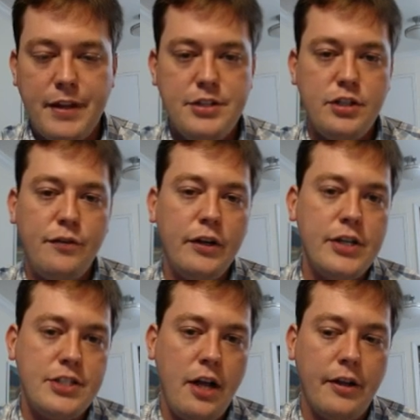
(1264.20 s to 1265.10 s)
It's just
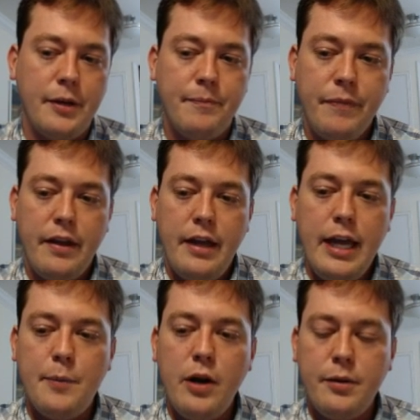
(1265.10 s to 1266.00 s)
very solid.
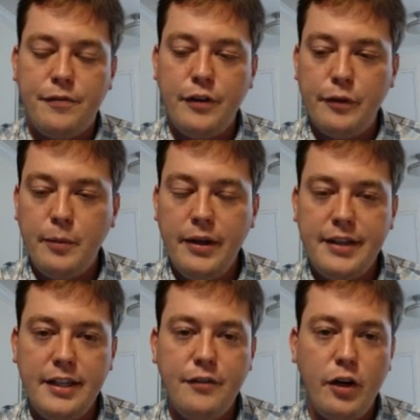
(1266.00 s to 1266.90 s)
Hey, welcome FIFA boy.
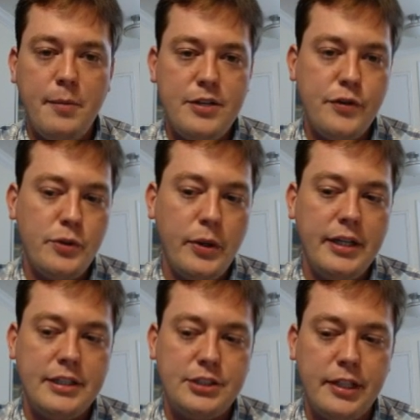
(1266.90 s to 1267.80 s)
Thank you very much for
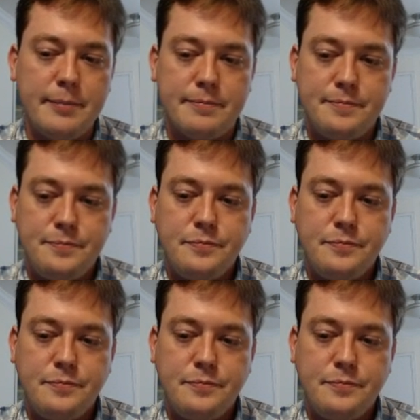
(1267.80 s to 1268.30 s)
joining the stream.